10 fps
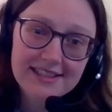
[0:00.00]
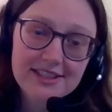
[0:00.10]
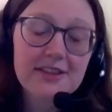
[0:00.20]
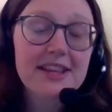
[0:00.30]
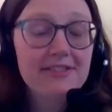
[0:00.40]

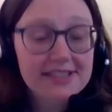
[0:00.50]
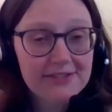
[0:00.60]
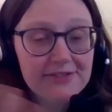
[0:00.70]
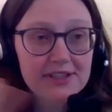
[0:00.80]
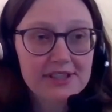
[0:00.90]
so there are
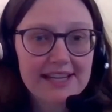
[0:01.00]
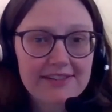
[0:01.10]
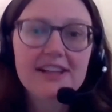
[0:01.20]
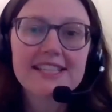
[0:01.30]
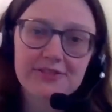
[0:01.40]
different
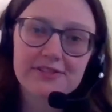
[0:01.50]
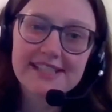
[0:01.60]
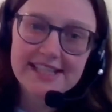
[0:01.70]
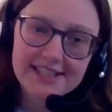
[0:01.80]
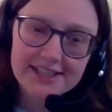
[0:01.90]

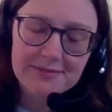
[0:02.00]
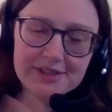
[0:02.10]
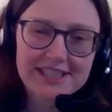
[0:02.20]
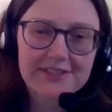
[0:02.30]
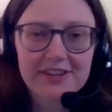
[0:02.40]
systems.
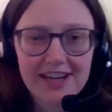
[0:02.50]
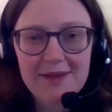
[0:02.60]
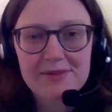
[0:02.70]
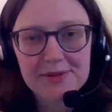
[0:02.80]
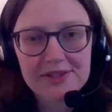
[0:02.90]
So different
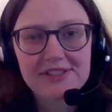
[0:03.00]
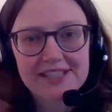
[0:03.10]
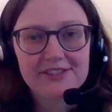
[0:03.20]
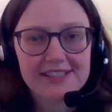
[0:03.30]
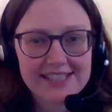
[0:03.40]
libraries will use
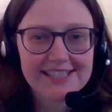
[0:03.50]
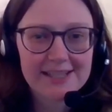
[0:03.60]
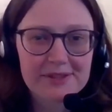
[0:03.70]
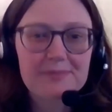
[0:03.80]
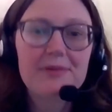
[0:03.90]
different
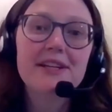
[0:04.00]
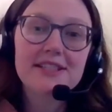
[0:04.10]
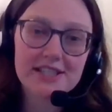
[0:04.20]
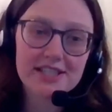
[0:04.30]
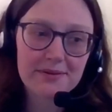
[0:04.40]
systems, but
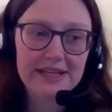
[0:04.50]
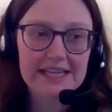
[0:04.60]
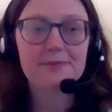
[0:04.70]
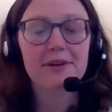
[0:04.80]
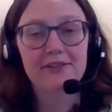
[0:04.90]
Dewey
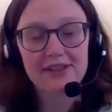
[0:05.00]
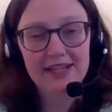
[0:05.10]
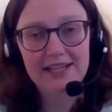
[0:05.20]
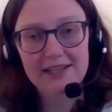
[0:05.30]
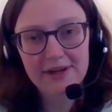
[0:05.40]
is one of
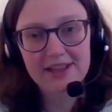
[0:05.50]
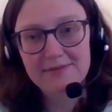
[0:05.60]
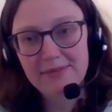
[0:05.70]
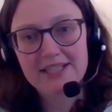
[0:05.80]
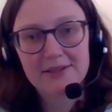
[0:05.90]
the
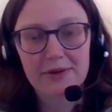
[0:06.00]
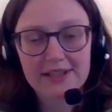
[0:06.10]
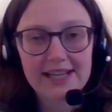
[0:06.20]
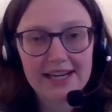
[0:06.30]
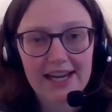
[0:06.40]
major
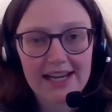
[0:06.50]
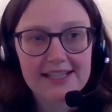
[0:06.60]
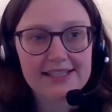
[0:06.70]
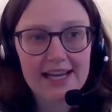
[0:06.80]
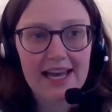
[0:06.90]
ones. And like I
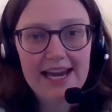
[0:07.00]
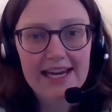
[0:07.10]
say,